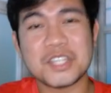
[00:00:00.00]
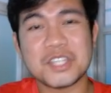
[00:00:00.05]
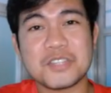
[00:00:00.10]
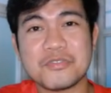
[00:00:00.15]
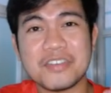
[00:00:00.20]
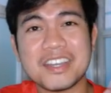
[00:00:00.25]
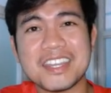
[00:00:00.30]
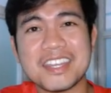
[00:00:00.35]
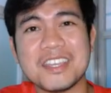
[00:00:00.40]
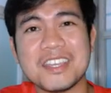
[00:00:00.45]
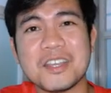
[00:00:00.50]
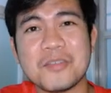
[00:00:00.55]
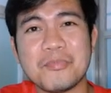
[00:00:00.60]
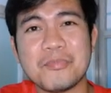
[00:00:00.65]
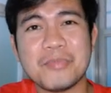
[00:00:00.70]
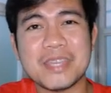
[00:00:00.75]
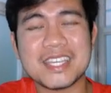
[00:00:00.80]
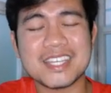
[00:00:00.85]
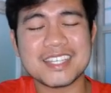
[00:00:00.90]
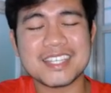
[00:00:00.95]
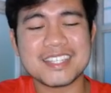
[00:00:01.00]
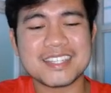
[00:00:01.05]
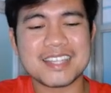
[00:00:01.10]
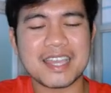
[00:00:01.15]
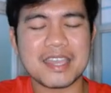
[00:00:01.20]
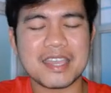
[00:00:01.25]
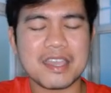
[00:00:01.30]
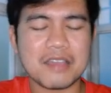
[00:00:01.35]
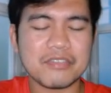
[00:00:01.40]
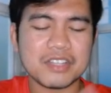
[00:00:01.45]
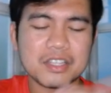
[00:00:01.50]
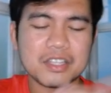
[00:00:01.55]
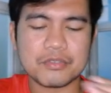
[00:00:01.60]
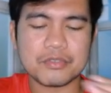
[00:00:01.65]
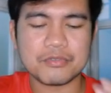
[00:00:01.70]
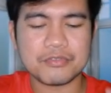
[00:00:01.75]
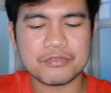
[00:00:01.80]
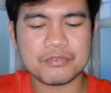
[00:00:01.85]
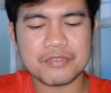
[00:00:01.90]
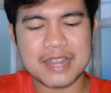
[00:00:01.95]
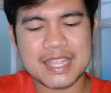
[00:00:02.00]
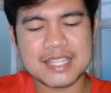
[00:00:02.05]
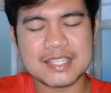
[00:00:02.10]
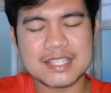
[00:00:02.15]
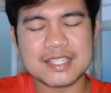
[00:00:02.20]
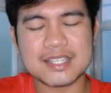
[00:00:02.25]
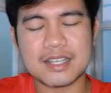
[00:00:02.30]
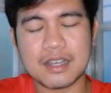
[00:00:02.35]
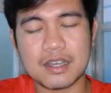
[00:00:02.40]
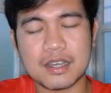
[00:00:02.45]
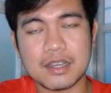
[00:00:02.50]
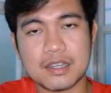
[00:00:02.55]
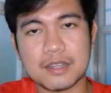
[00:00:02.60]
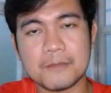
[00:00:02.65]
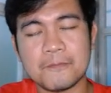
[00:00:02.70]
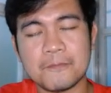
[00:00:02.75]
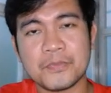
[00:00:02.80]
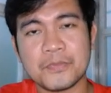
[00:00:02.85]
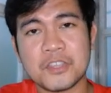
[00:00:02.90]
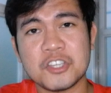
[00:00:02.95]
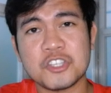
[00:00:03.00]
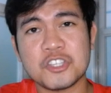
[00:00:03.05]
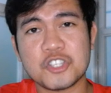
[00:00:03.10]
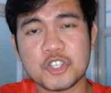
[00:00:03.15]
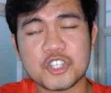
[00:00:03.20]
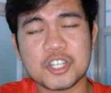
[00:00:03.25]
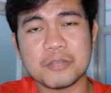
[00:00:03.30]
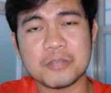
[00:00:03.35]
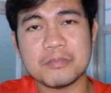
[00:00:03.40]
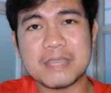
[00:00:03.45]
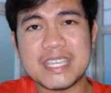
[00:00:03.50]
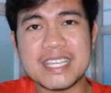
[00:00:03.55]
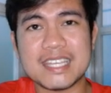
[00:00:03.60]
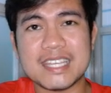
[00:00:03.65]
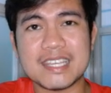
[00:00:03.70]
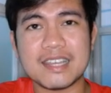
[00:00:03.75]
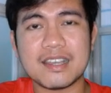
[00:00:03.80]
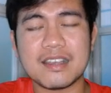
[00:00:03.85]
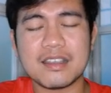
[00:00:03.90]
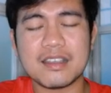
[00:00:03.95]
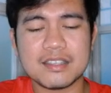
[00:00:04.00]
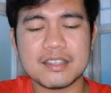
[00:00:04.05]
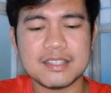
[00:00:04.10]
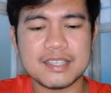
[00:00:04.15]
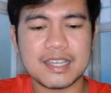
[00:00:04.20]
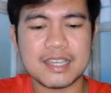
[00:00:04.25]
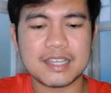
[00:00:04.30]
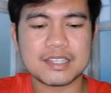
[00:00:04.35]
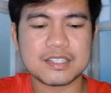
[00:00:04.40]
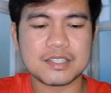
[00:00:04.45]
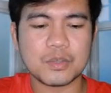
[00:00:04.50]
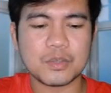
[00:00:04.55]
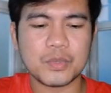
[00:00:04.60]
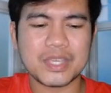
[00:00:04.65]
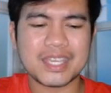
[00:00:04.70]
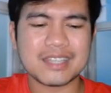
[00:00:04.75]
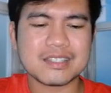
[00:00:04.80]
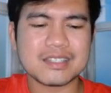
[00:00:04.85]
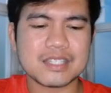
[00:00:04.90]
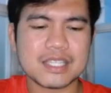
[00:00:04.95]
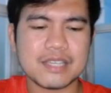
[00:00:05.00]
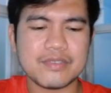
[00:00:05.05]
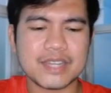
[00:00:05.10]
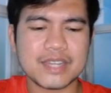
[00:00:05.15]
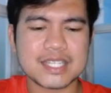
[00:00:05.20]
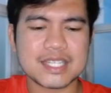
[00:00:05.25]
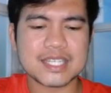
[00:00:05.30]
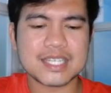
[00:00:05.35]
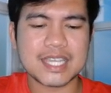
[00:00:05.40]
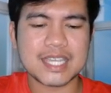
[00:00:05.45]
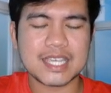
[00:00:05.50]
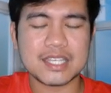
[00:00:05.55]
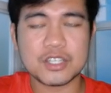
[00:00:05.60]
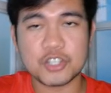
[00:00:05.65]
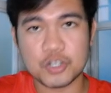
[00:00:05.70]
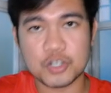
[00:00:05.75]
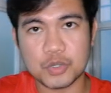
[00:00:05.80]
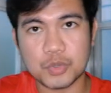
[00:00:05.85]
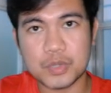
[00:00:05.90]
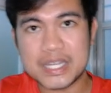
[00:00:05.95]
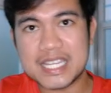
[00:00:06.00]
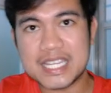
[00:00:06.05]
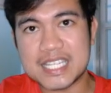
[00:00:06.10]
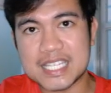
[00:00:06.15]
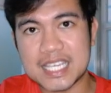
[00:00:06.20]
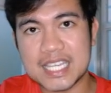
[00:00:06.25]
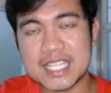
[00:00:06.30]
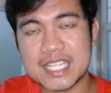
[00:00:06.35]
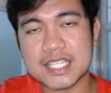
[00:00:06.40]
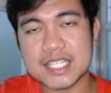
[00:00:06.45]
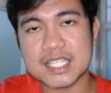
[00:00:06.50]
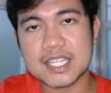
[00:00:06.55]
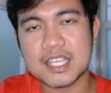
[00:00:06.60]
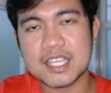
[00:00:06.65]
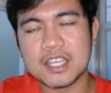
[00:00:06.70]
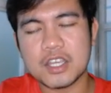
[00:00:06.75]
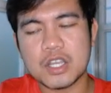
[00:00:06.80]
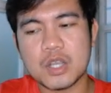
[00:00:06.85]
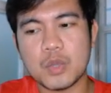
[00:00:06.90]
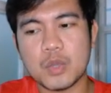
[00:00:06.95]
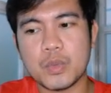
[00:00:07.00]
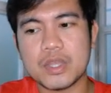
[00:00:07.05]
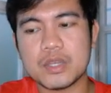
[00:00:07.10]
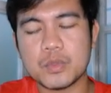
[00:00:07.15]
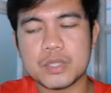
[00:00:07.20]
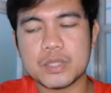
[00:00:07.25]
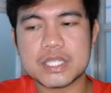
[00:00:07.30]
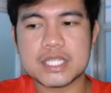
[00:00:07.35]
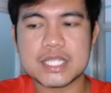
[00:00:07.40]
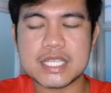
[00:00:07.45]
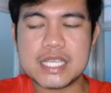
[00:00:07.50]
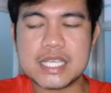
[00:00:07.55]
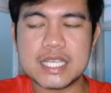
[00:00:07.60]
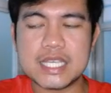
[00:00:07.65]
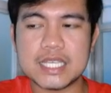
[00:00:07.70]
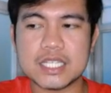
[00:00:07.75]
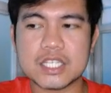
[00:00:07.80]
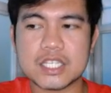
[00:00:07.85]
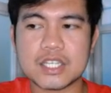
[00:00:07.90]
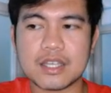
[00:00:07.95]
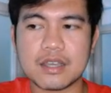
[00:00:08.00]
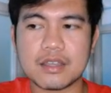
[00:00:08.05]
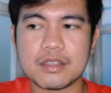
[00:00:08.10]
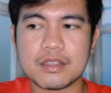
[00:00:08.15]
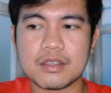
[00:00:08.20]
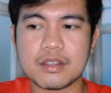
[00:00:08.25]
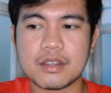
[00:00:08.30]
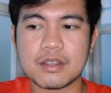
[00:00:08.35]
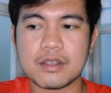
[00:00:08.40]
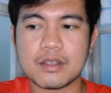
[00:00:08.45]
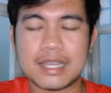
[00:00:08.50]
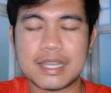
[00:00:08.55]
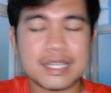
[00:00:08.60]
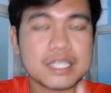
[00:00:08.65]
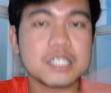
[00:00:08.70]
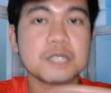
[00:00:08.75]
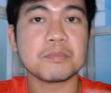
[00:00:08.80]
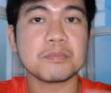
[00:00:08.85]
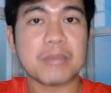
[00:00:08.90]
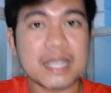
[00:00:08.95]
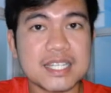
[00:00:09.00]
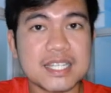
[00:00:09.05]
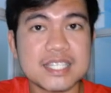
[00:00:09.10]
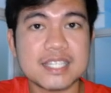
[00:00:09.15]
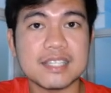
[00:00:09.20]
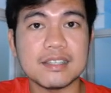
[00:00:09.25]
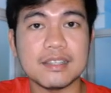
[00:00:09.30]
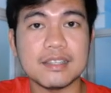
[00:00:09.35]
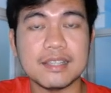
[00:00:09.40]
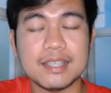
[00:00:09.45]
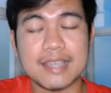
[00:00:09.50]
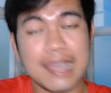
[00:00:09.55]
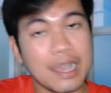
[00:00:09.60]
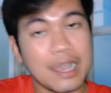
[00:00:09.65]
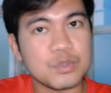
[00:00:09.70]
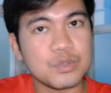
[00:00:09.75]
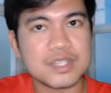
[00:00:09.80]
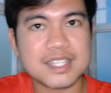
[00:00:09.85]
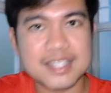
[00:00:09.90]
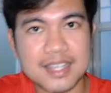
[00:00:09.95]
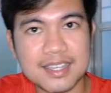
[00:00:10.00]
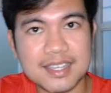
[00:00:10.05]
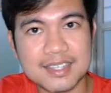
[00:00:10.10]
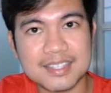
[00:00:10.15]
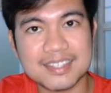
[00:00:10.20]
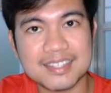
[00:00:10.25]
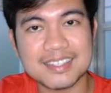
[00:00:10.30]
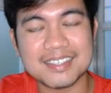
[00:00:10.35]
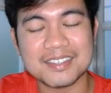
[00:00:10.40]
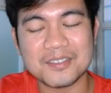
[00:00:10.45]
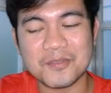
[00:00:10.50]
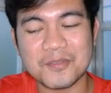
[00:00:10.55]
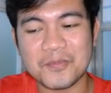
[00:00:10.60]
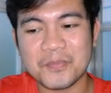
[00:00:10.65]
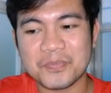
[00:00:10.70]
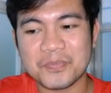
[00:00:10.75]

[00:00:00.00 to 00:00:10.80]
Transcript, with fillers: it's funny because I have a lot of friends on social media, yet we can't even exchange greetings when we see each other unexpectedly outside.